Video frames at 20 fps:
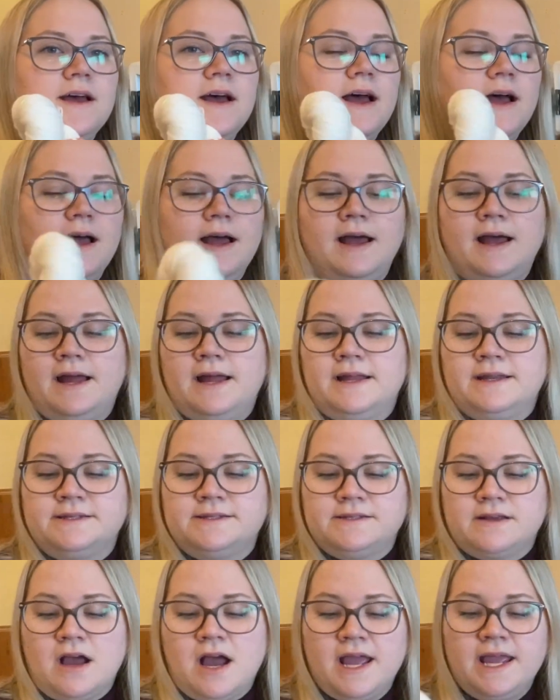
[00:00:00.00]
and
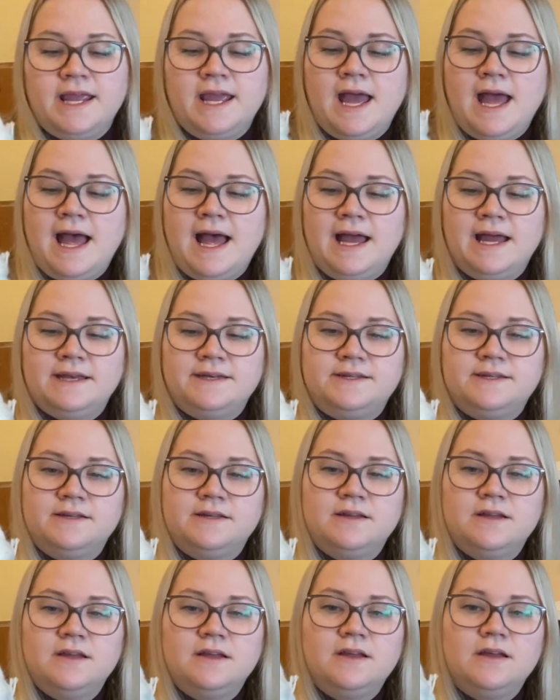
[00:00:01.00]
I had
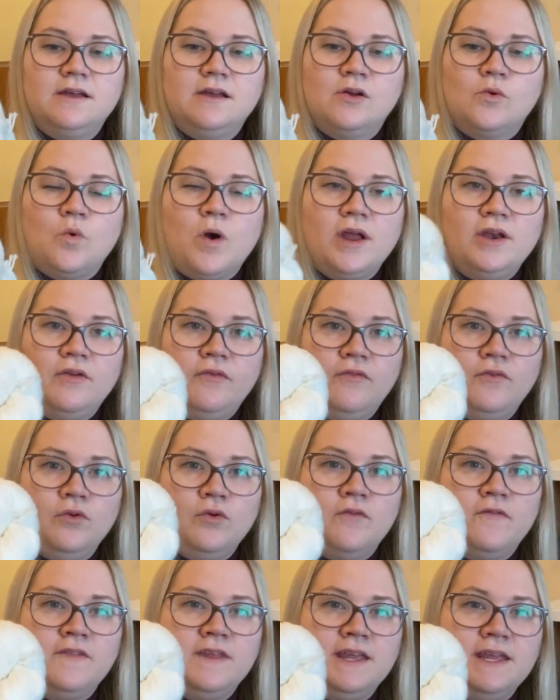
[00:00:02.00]
quite a few
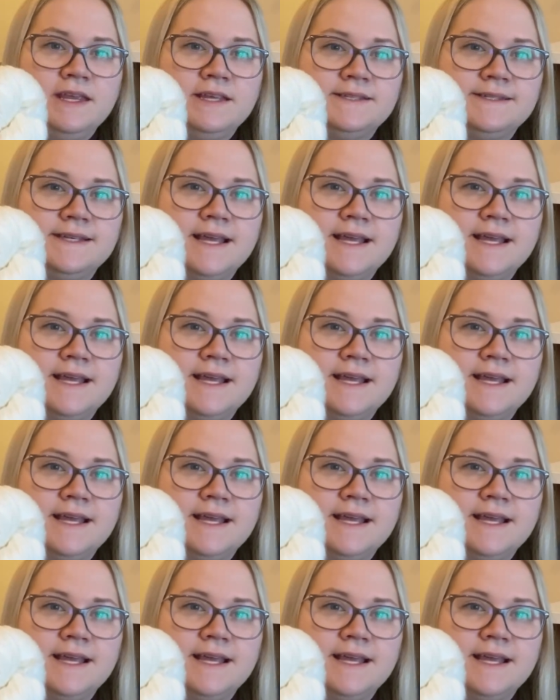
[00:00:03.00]
of these